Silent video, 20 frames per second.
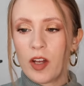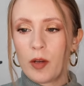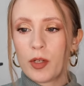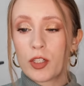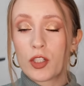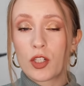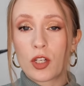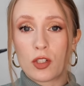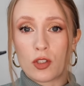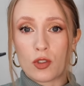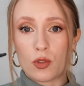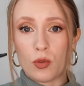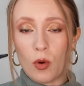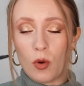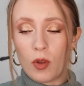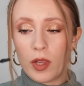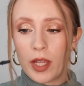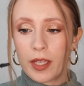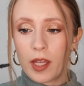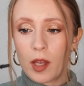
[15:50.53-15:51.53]
how much
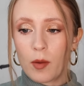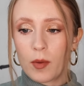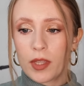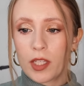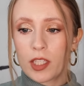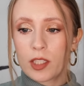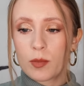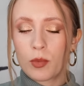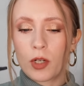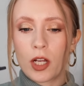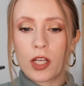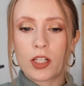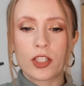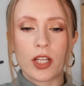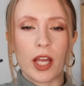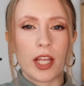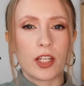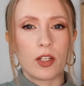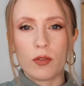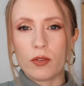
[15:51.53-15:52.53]
control I get with this brush.
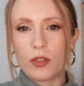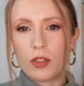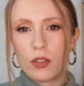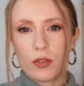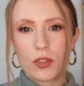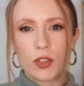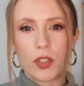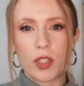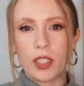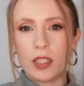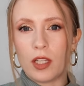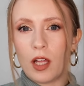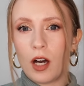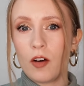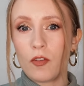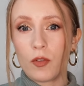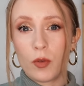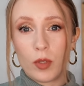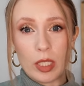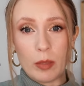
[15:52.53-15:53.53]
I don't usually
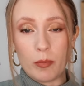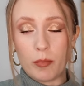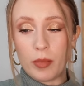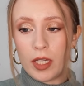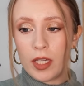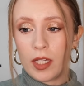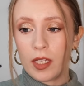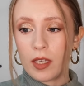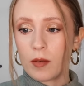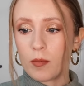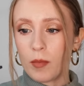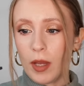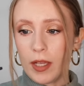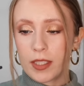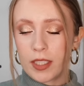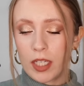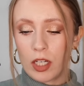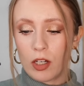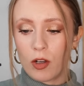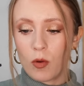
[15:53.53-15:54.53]
love really big
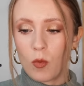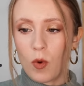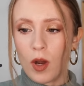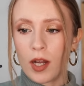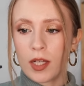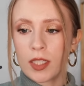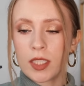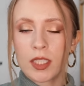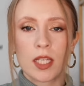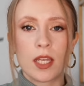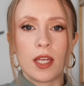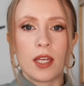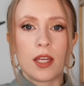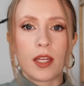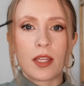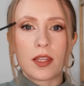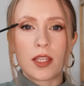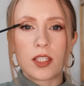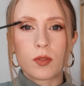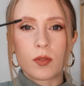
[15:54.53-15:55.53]
mascara wands.
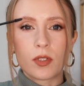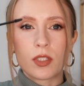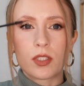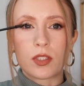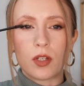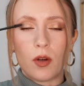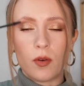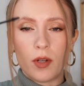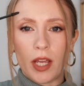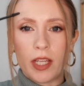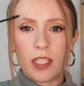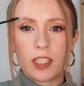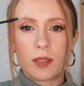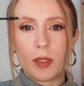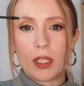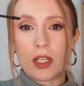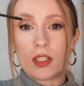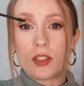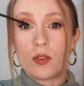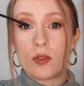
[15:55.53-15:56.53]
This one is so nice
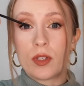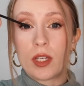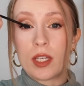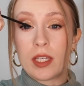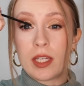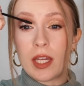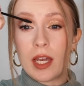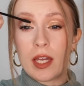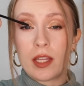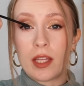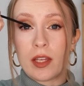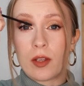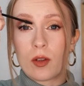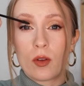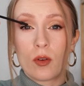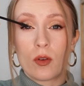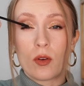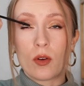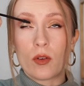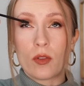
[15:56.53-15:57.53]
because you can get like
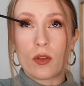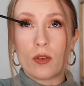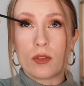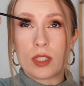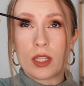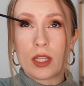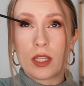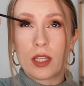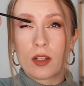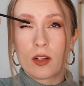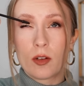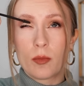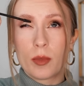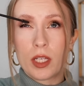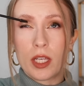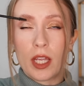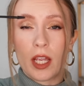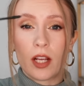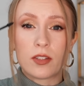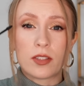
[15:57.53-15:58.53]
those little
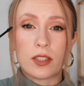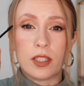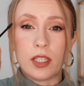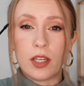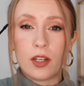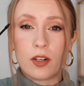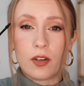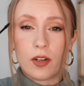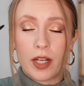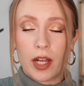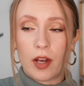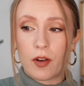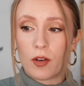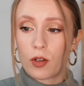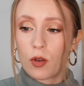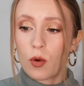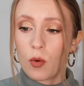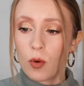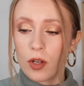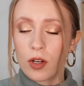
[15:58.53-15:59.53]
bitty hairs in the inner and outer
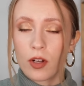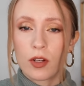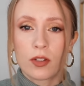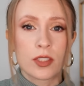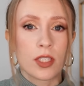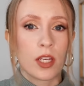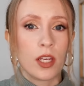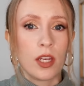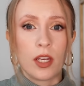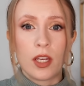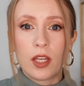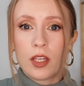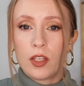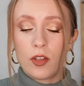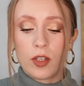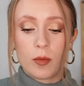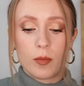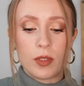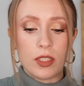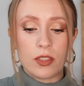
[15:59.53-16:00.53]
corners.
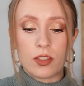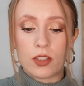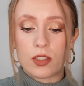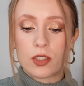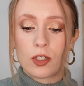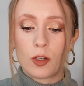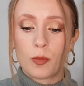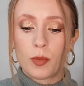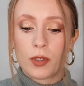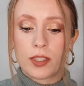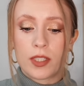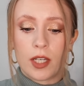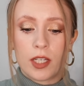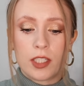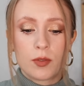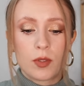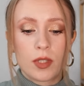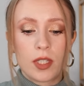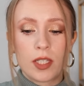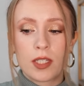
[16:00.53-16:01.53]
You can be just so precise with